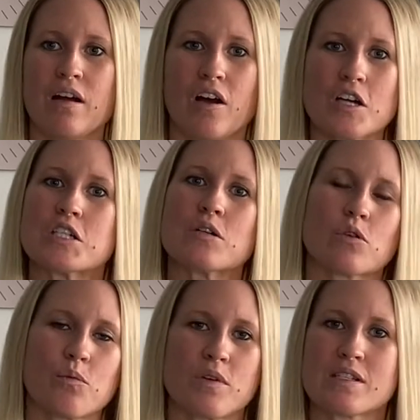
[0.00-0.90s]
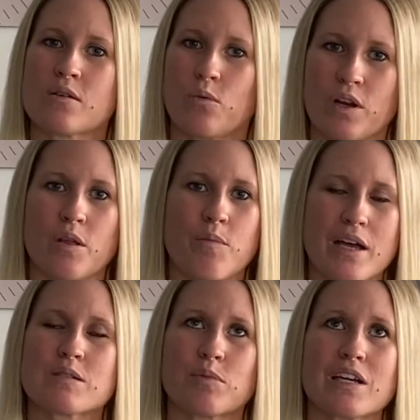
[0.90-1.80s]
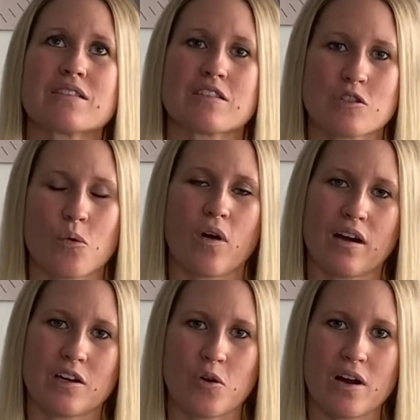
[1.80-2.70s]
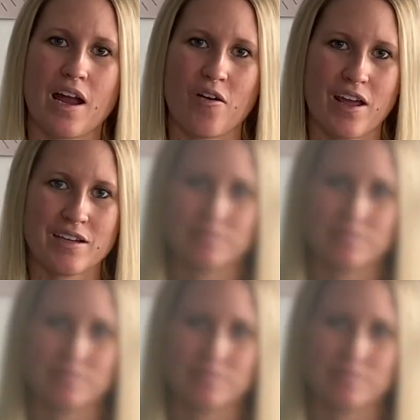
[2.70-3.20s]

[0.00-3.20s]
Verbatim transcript: RG Group is one of the best places to work in York County.